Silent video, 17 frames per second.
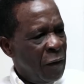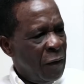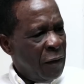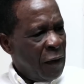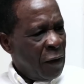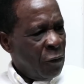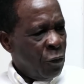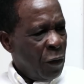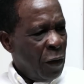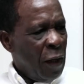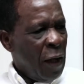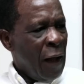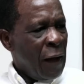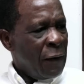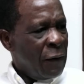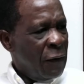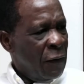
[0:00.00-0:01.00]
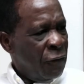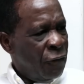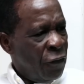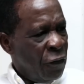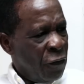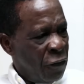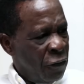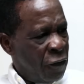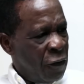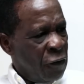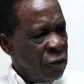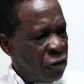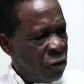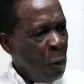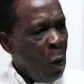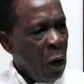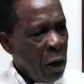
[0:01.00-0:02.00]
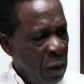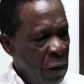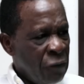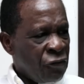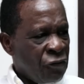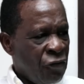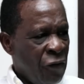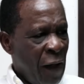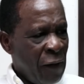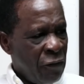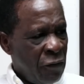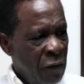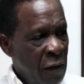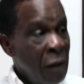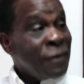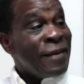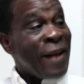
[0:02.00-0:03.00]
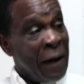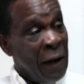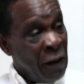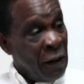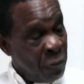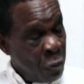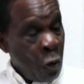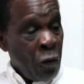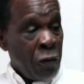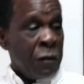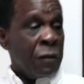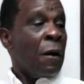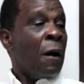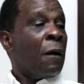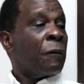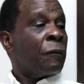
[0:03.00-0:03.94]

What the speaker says: that we had for such small contracts, that has broken down,